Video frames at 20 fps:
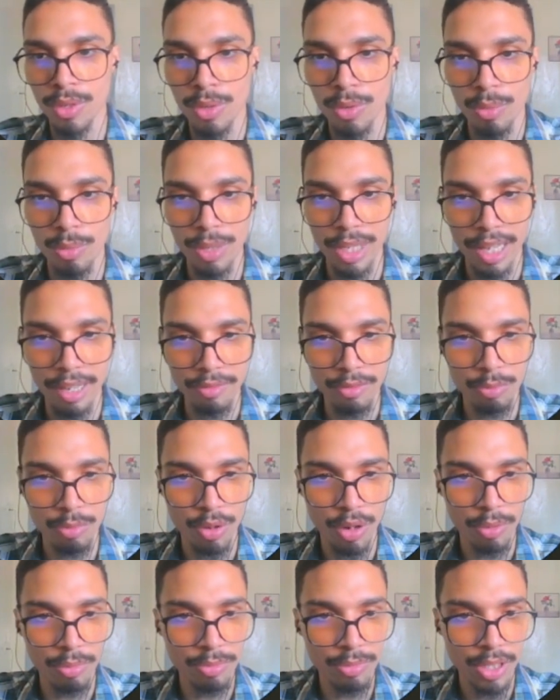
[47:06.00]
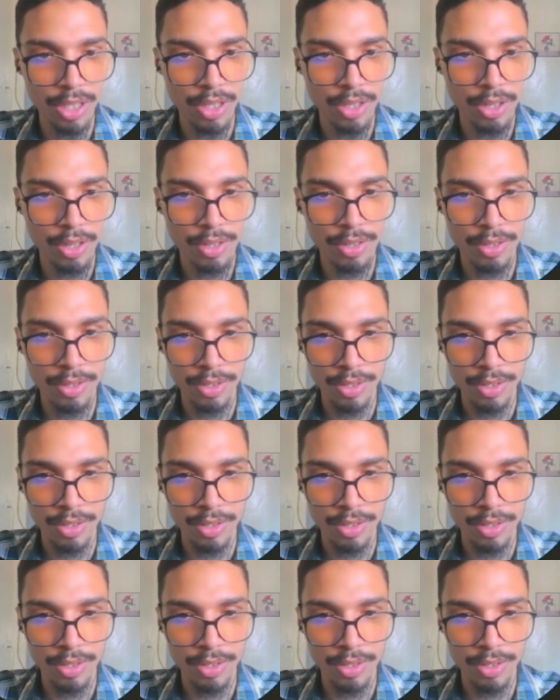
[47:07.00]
We have a problem here.